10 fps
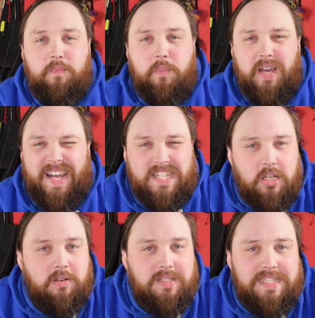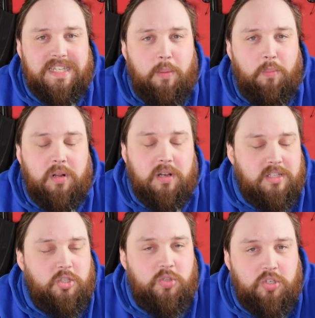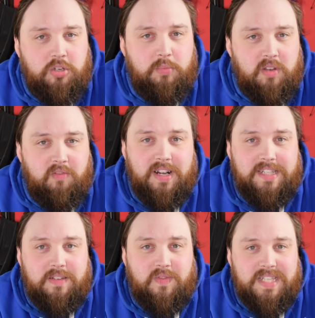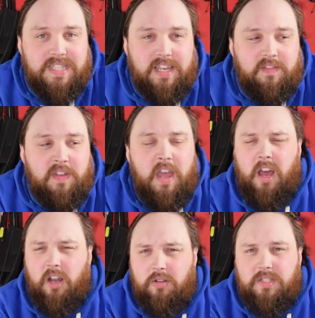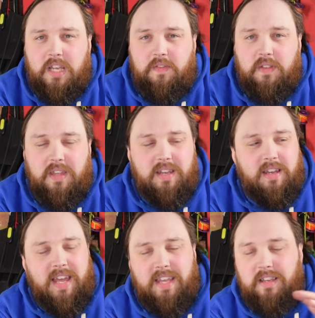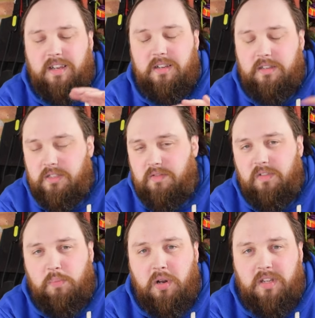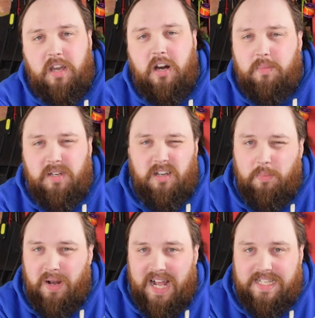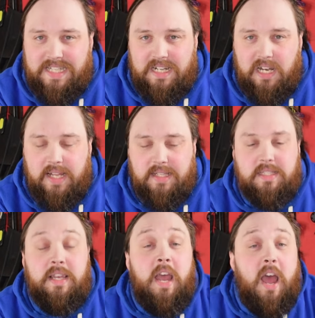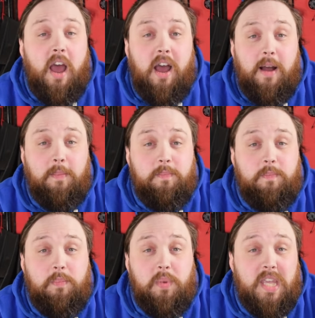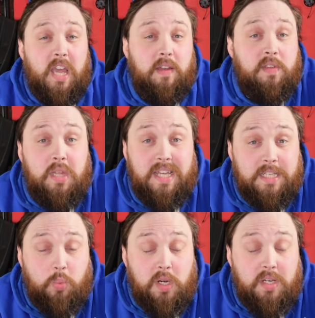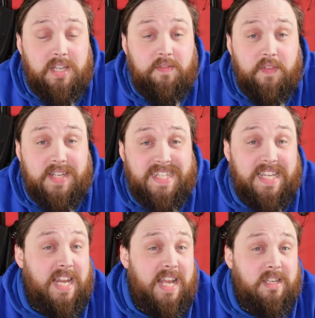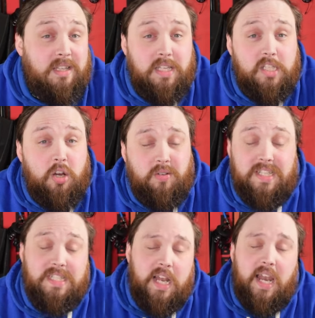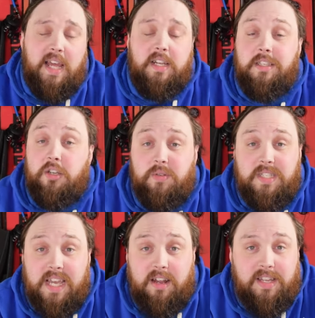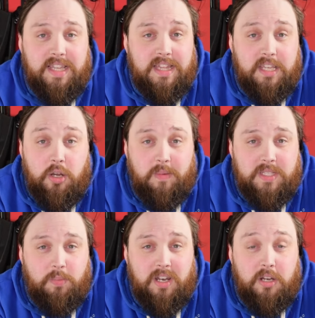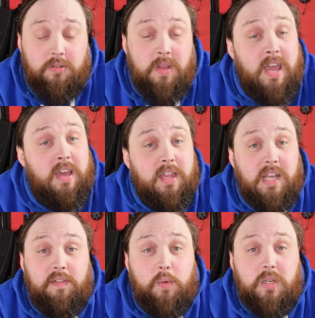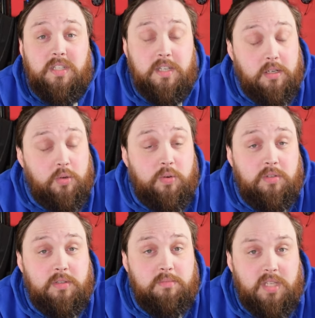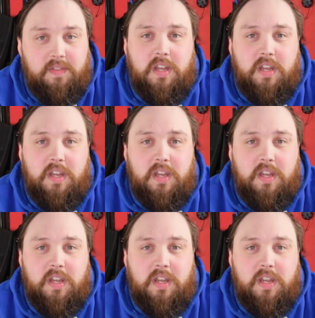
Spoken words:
but as long as it's tempered glass, you should be relatively safe, a lot safer than a sort of a polycarbonate, a plastic lens. But yeah, if you think it's worth investing in any of these coatings, let us know down in the comments below. Thank you for watching, and of course, safe